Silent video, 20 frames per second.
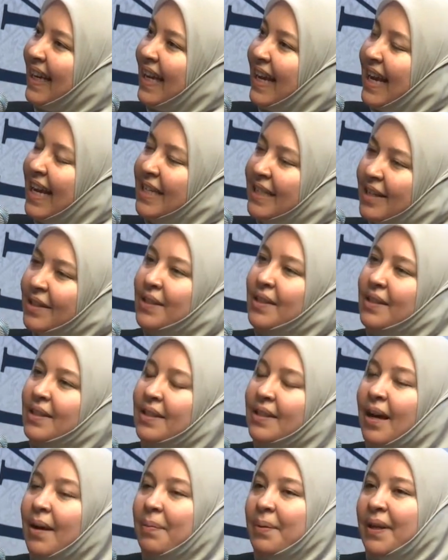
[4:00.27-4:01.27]
it doesn't
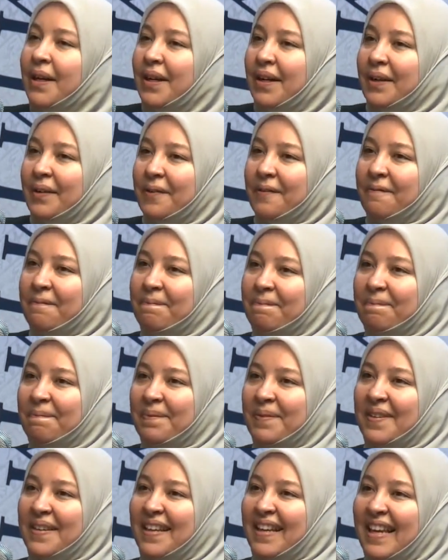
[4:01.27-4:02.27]
stop there.
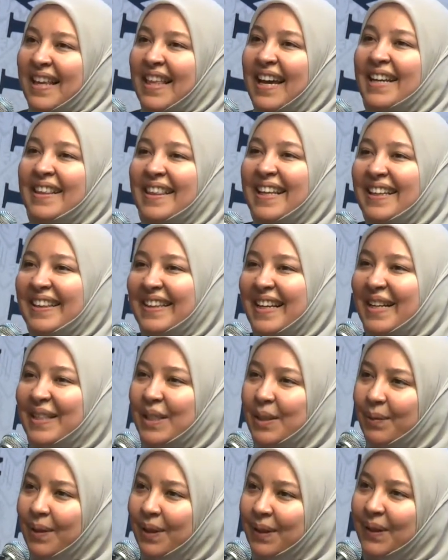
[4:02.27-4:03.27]
That then led
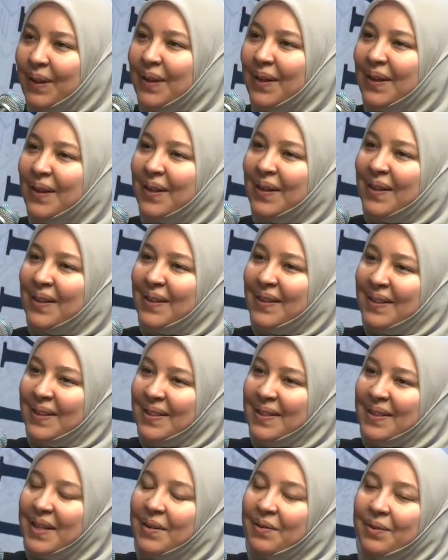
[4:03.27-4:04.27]
to a long
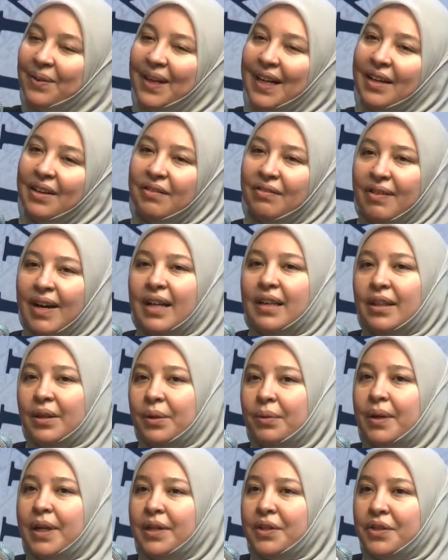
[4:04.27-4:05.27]
discovery, and in fact, the
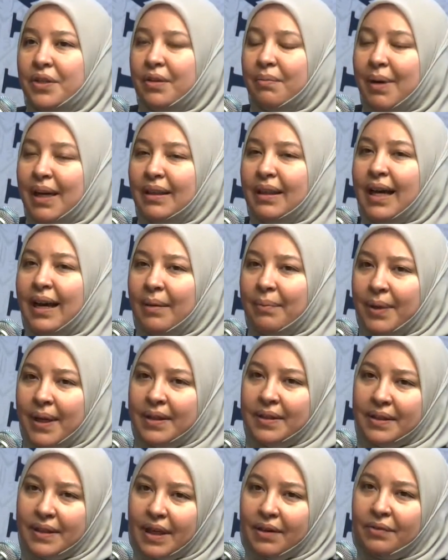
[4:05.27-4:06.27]
creation of my lab
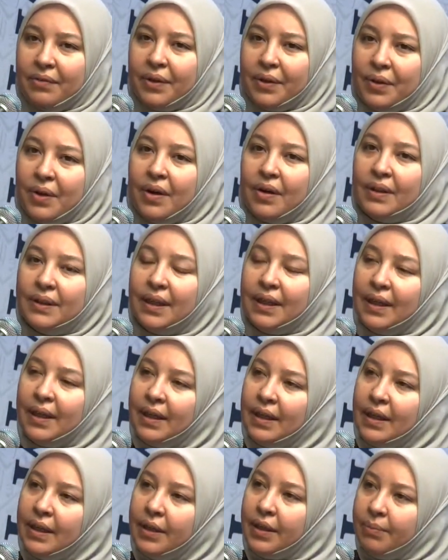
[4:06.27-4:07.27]
at Stanford called
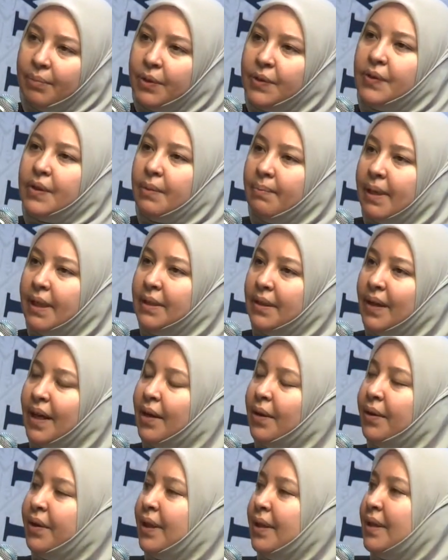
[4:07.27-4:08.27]
the Muslim Mental
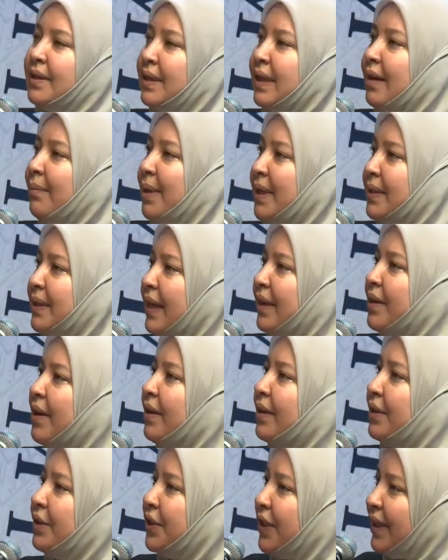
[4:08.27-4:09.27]
Health and Islamic
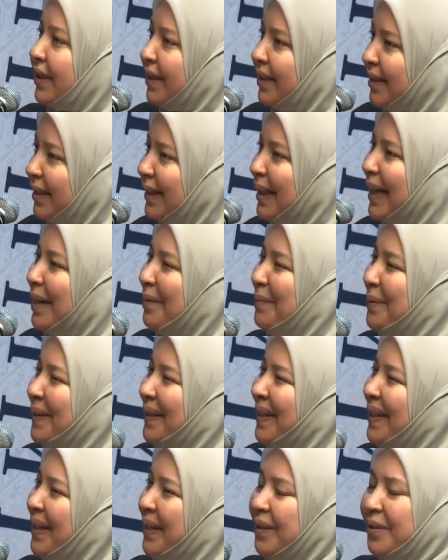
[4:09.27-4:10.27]
Psychology Lab.
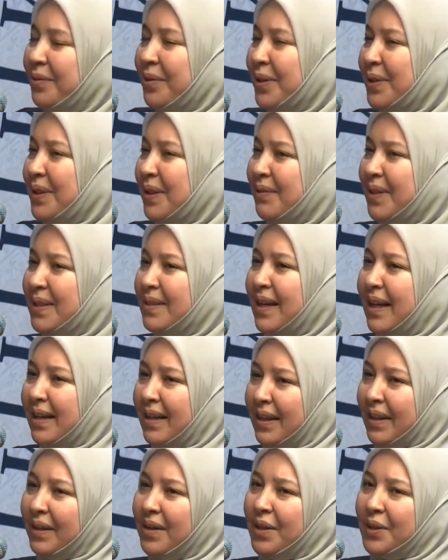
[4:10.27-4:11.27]
The first of its like
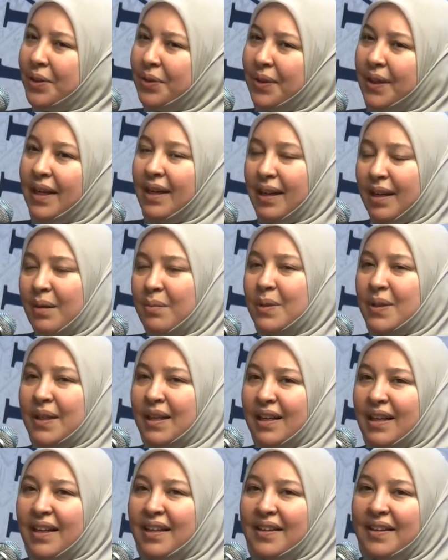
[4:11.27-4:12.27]
in the country,
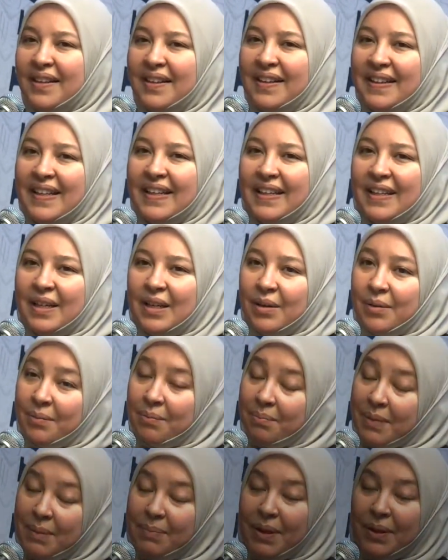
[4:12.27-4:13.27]
alhamdulillah,
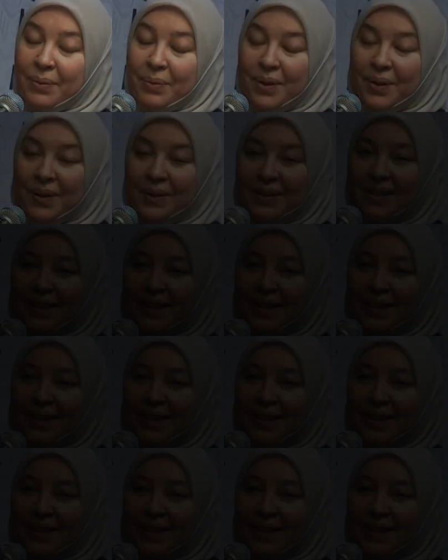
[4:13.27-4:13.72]
maybe the world.